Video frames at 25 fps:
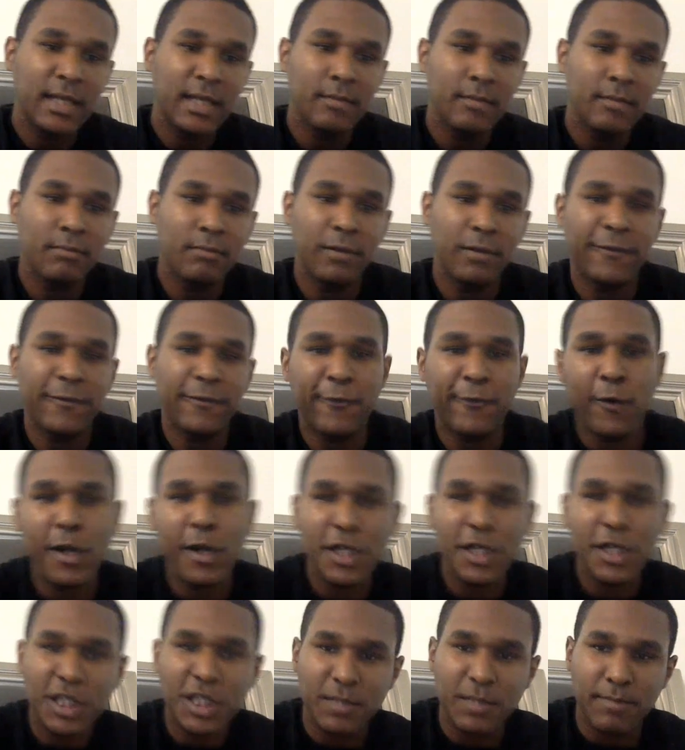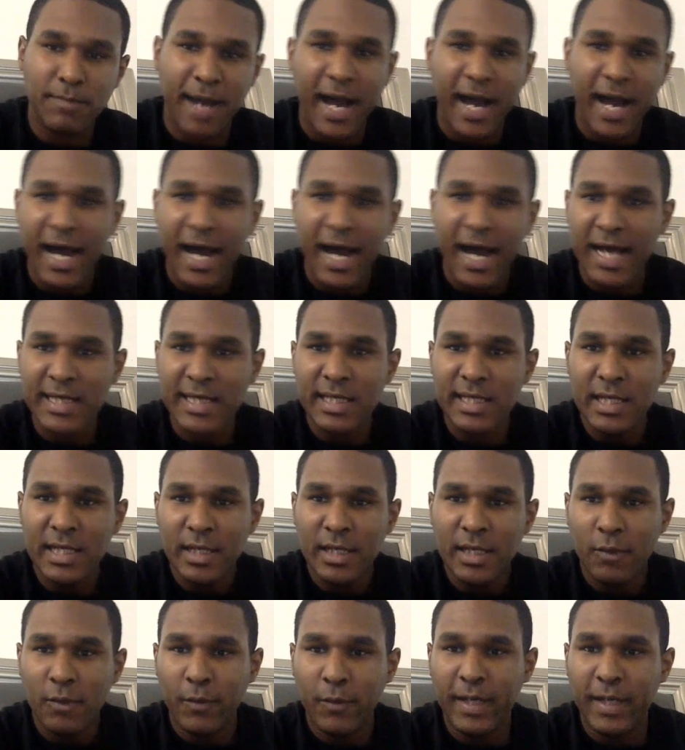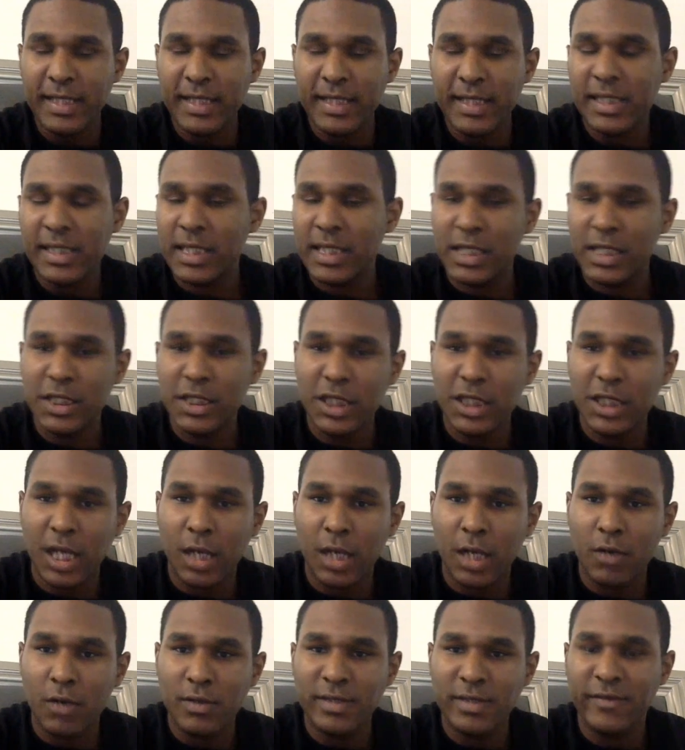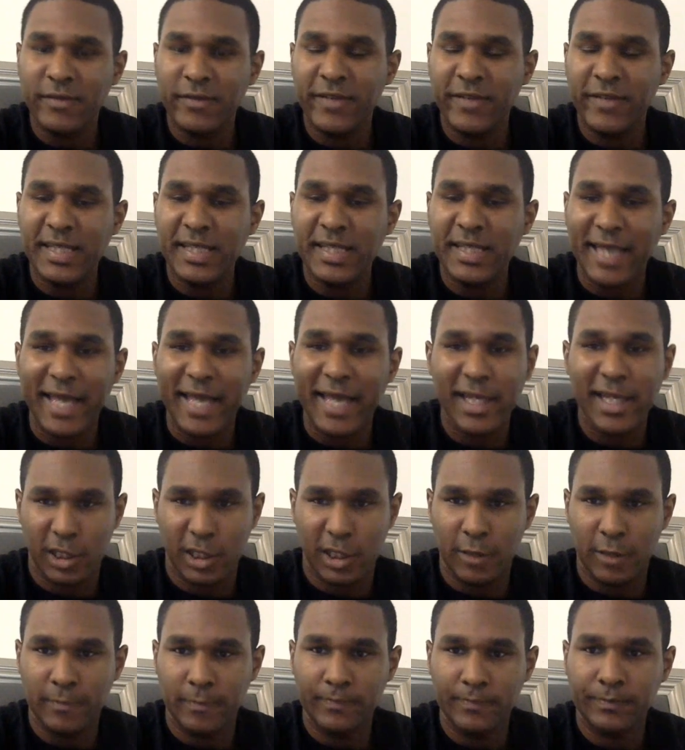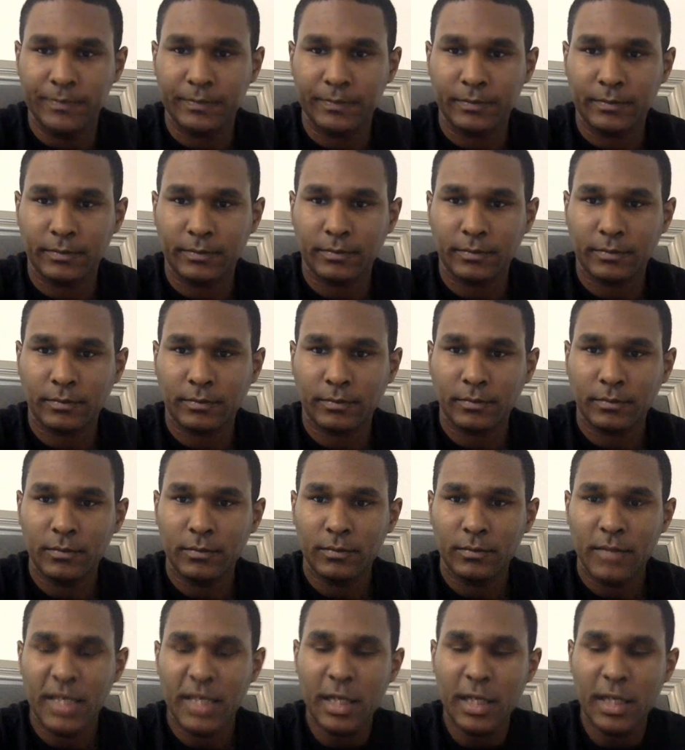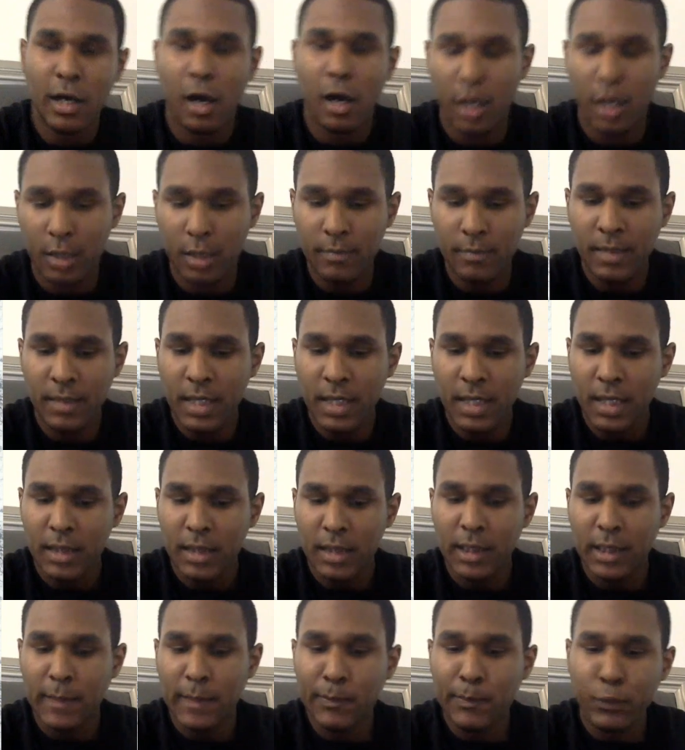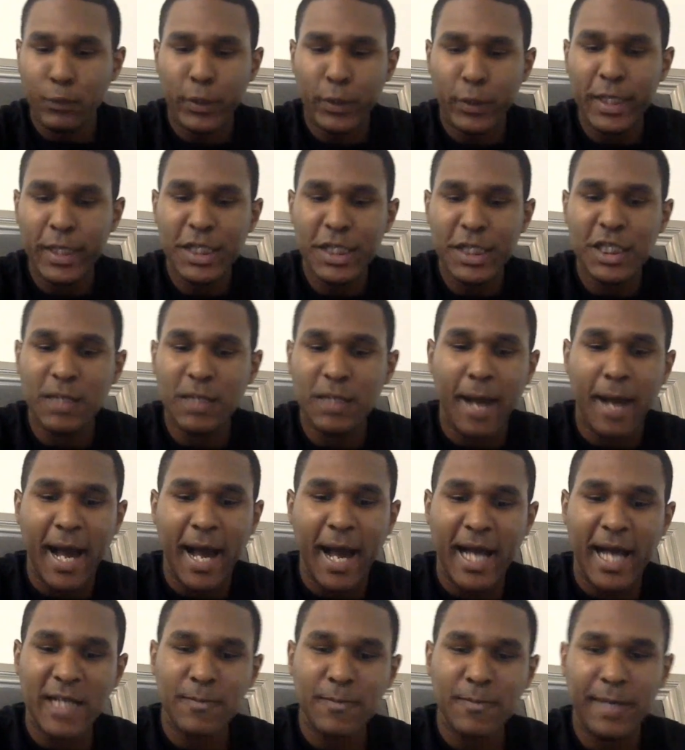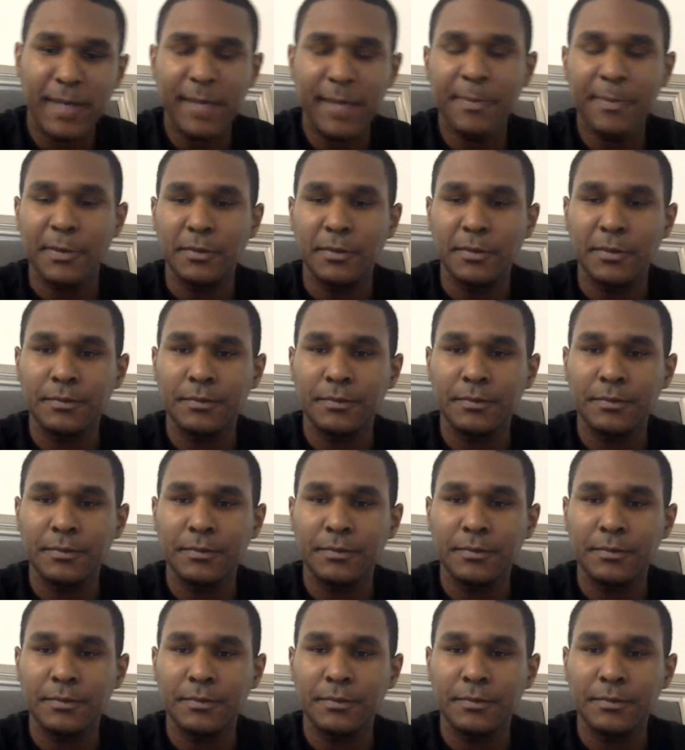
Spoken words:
before Shabazz went into the jungles of East Asia. He called them the Pre Shabazz people,